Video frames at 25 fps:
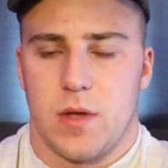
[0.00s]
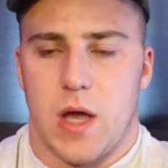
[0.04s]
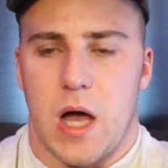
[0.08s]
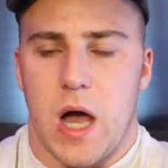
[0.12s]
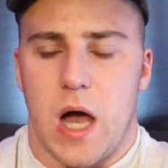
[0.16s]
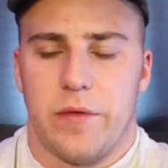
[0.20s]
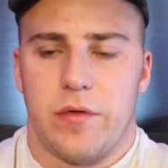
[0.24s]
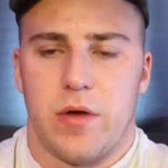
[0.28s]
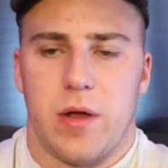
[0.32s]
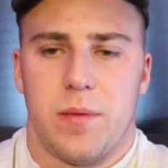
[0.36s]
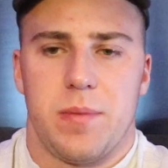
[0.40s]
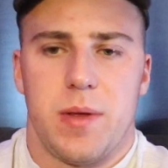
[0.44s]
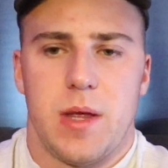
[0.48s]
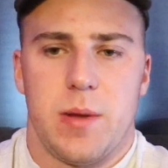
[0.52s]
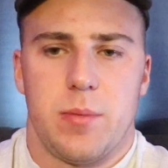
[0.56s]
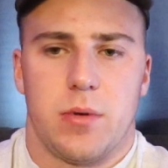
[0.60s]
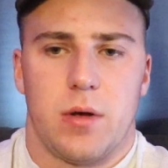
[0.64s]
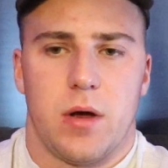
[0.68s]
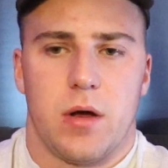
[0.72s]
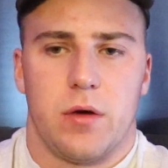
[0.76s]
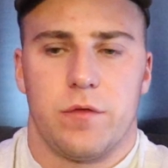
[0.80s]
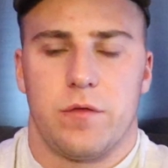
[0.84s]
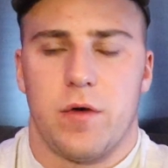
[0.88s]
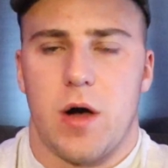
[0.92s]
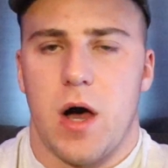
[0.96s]
I've had people
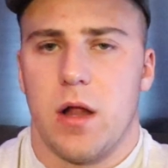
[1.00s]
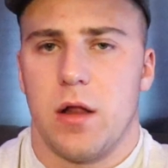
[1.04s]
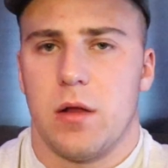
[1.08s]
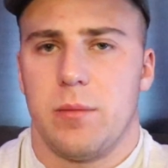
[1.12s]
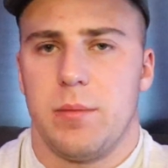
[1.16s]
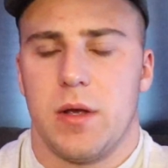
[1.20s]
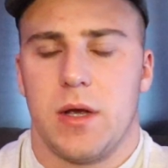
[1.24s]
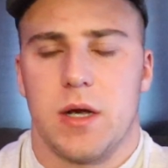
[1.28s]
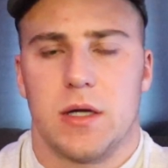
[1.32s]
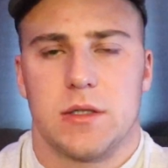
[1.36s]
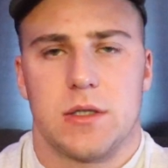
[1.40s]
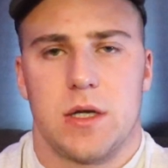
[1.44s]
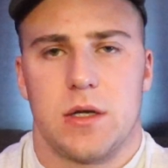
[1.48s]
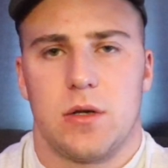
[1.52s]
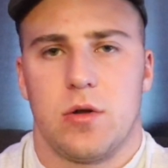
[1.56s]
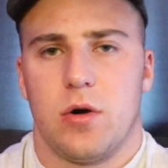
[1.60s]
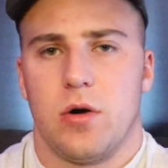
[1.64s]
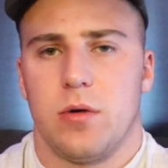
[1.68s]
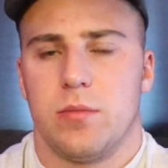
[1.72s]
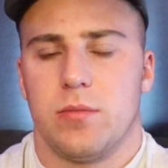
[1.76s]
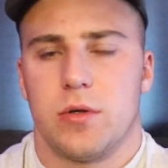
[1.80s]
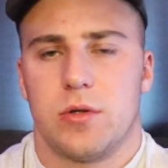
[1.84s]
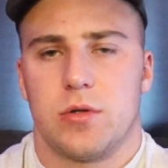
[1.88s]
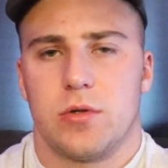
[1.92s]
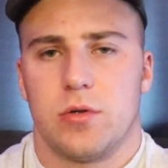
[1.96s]
unfollow because I
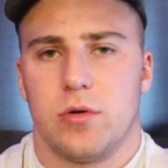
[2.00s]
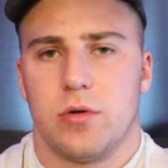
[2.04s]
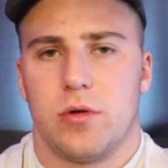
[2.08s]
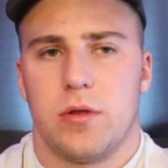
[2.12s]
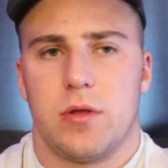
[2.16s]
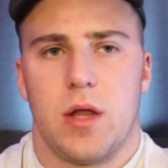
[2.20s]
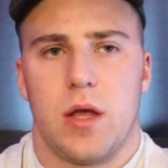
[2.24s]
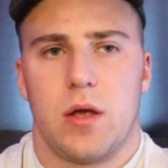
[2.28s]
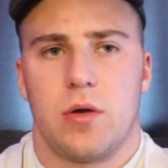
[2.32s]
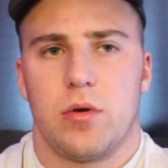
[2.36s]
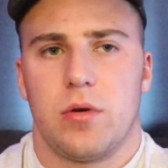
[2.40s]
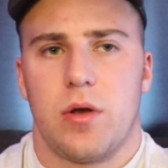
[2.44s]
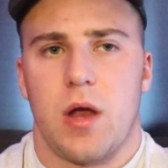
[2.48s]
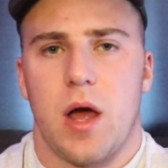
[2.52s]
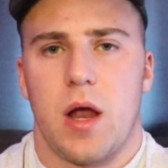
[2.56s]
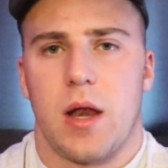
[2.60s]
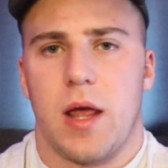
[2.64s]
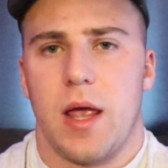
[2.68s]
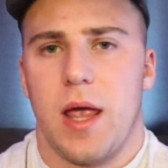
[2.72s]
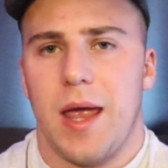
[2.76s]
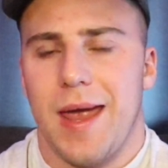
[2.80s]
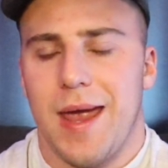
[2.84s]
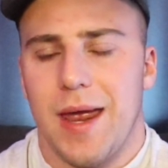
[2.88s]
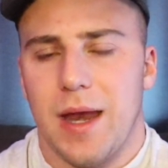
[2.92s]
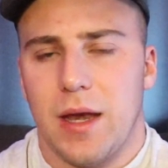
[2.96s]
told them the truth and they could not
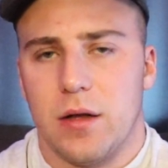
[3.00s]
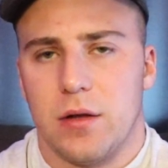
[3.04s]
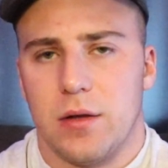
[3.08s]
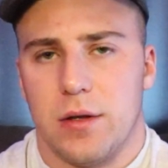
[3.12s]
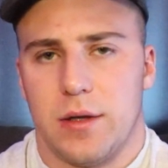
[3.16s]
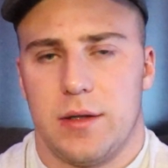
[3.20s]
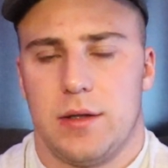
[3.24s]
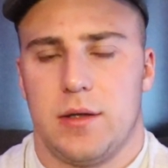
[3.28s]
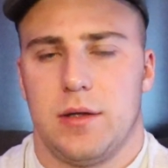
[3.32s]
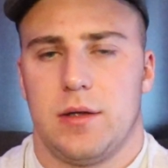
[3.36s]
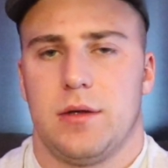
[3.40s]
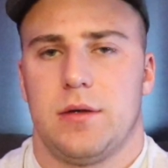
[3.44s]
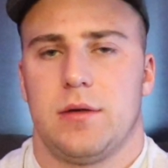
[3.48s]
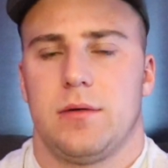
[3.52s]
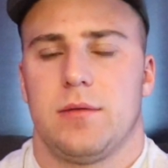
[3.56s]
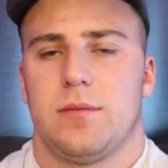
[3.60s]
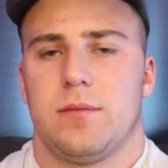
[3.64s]
handle it.